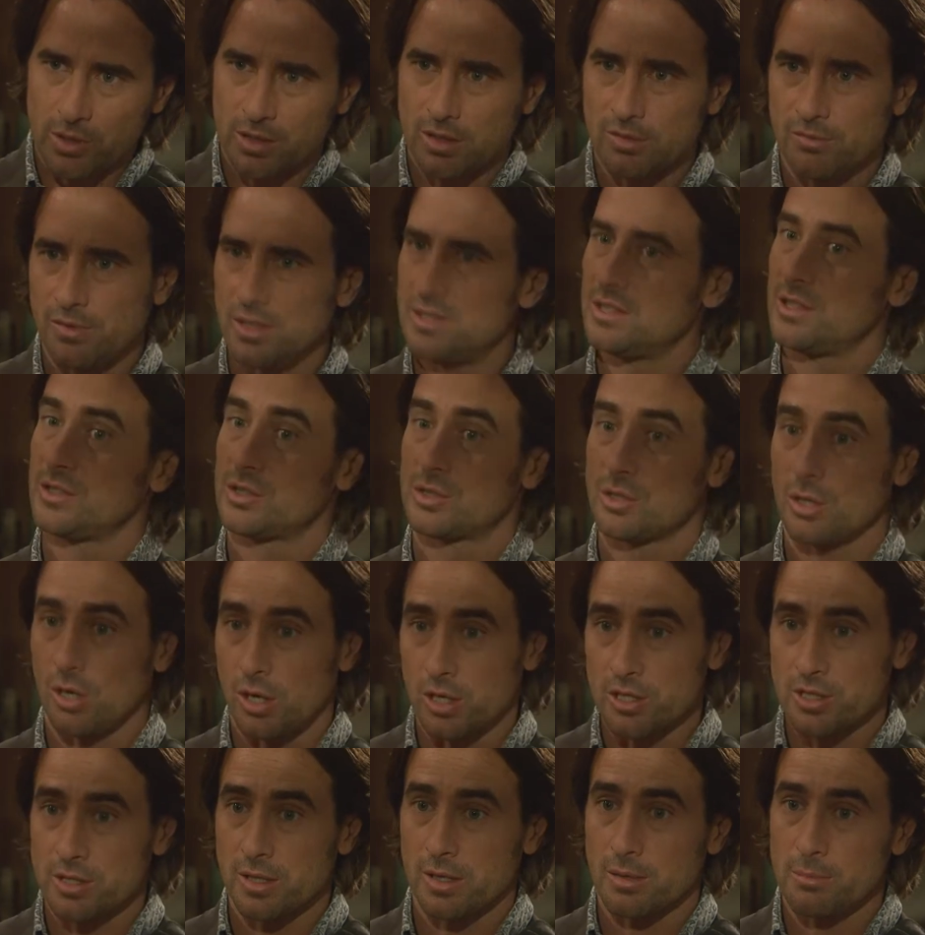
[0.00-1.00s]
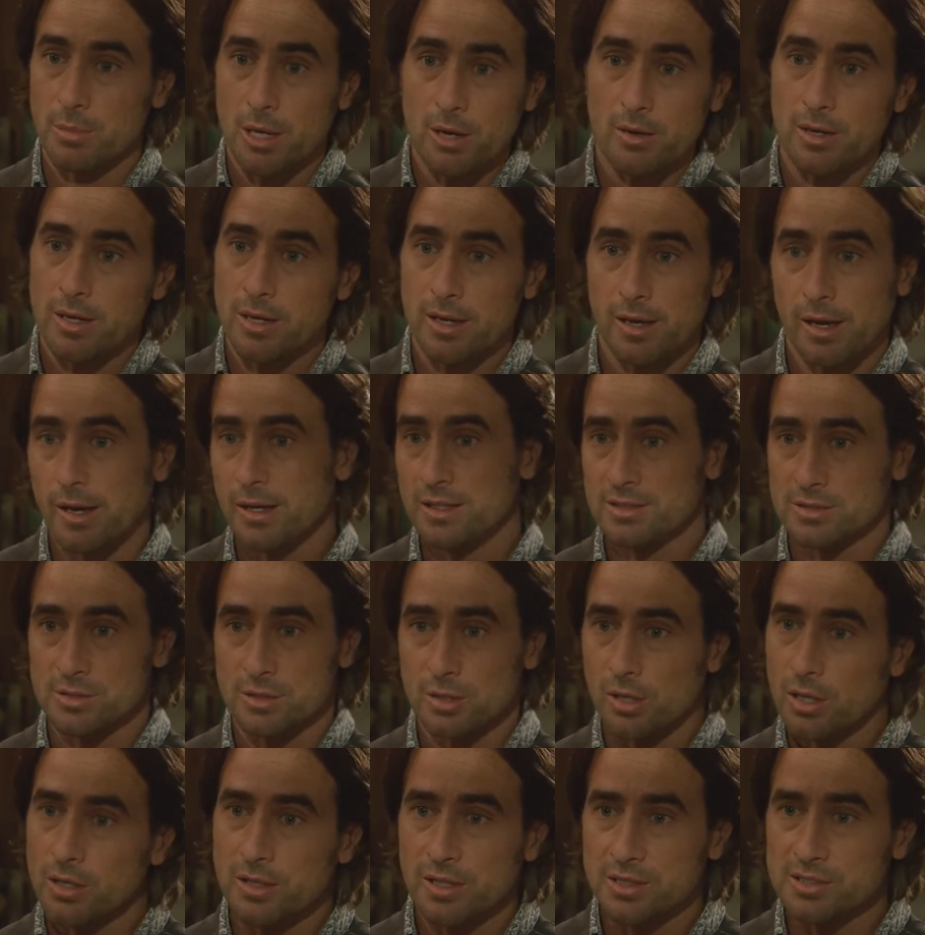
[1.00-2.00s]
with convincing Josh that America is
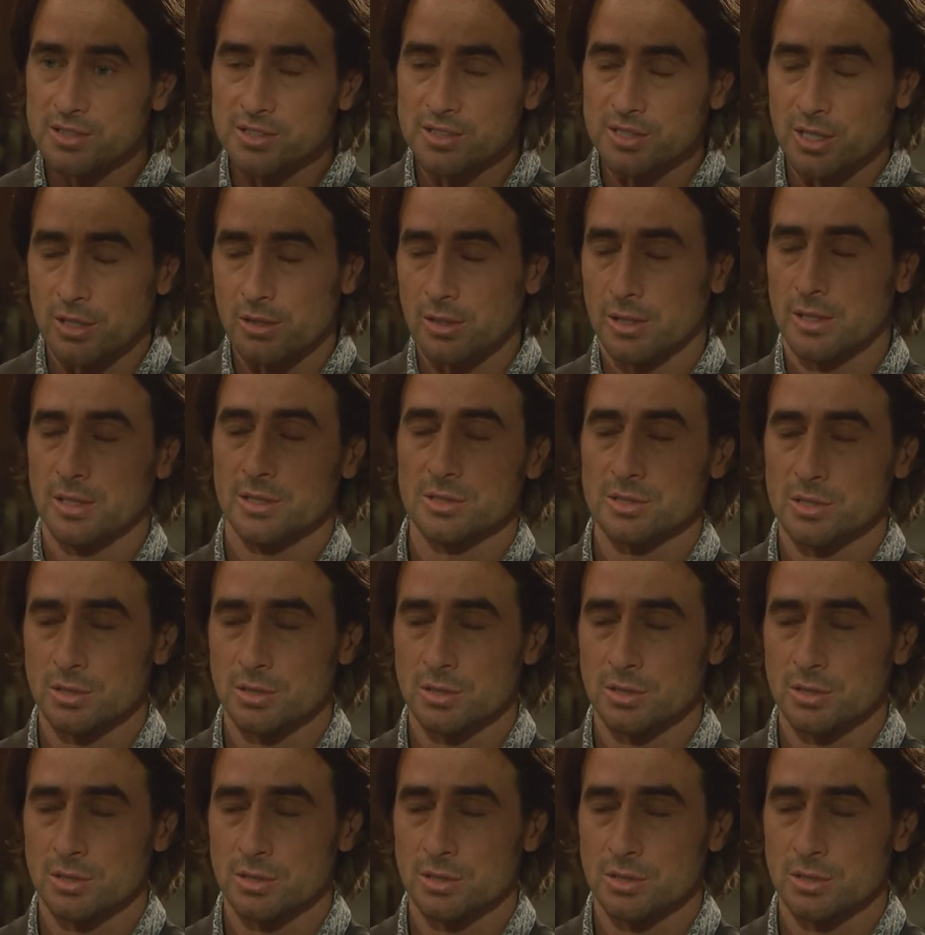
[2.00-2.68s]
not necessarily the